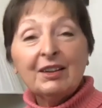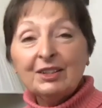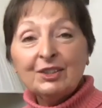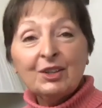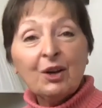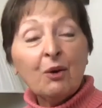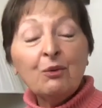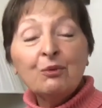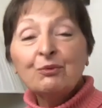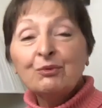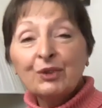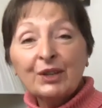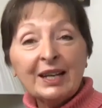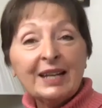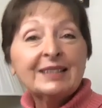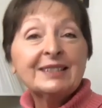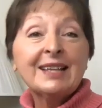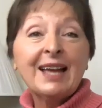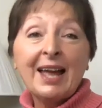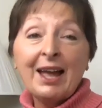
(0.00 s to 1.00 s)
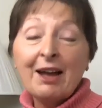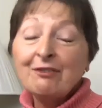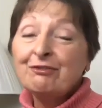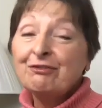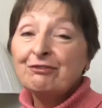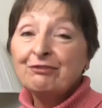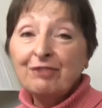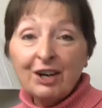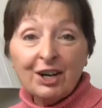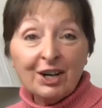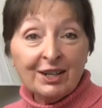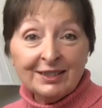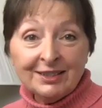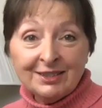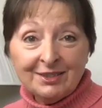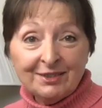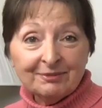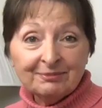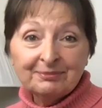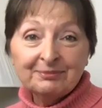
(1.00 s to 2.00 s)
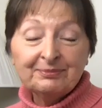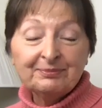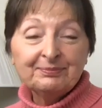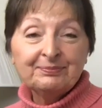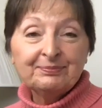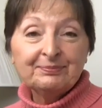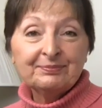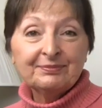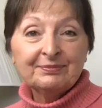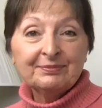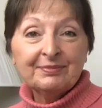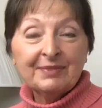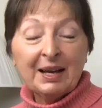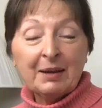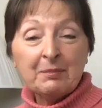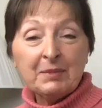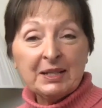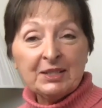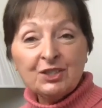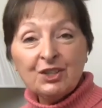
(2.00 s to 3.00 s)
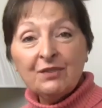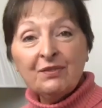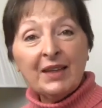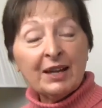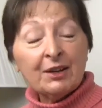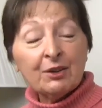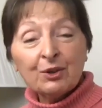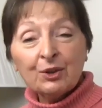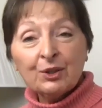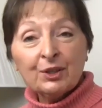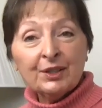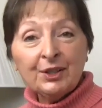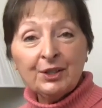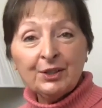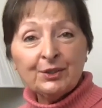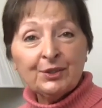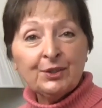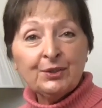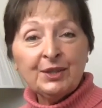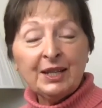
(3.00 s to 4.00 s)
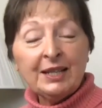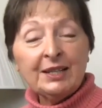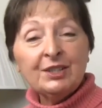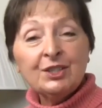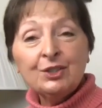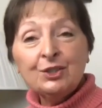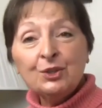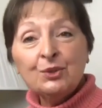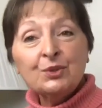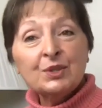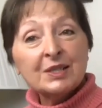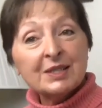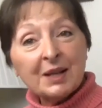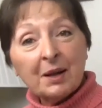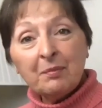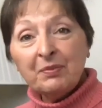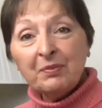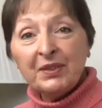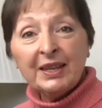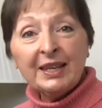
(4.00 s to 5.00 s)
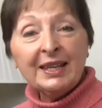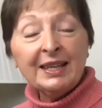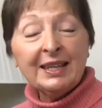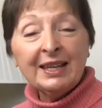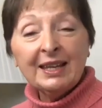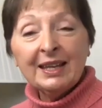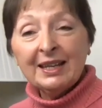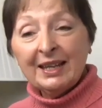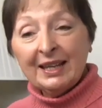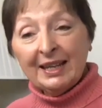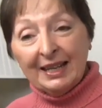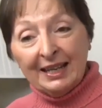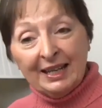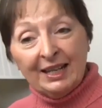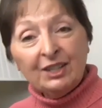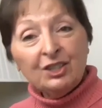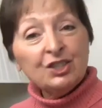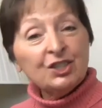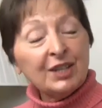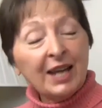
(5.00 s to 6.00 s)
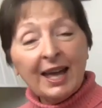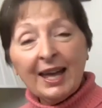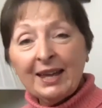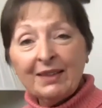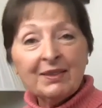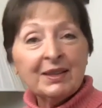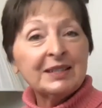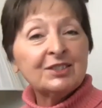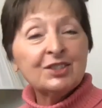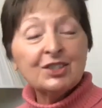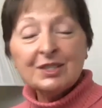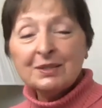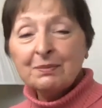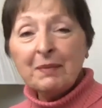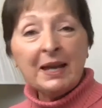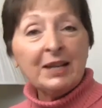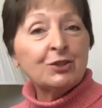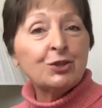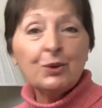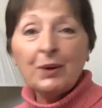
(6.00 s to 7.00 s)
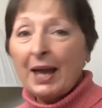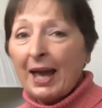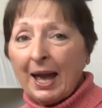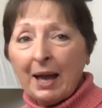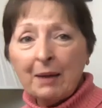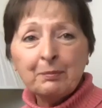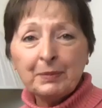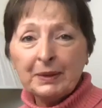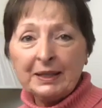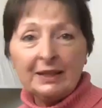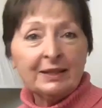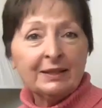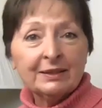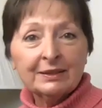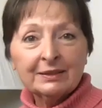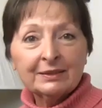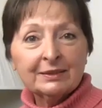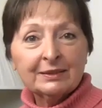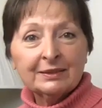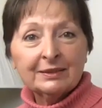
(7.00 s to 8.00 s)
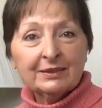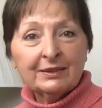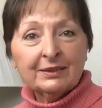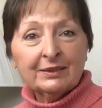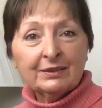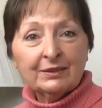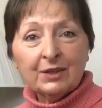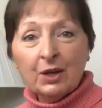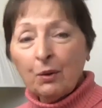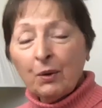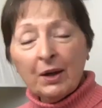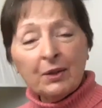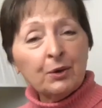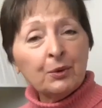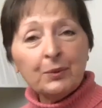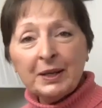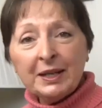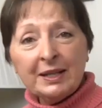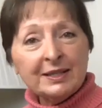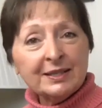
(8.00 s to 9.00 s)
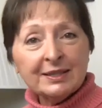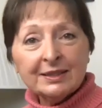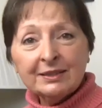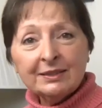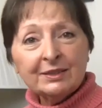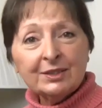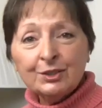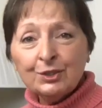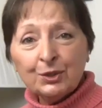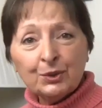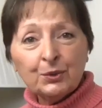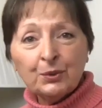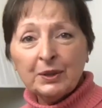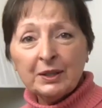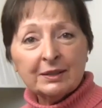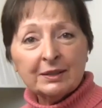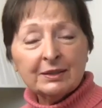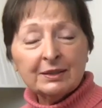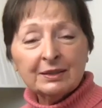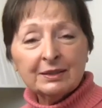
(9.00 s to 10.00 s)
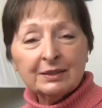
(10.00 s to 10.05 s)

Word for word: Don't forget to have fun. I mentioned that earlier. You need to do something each day that just makes you happy. No other reason to do it.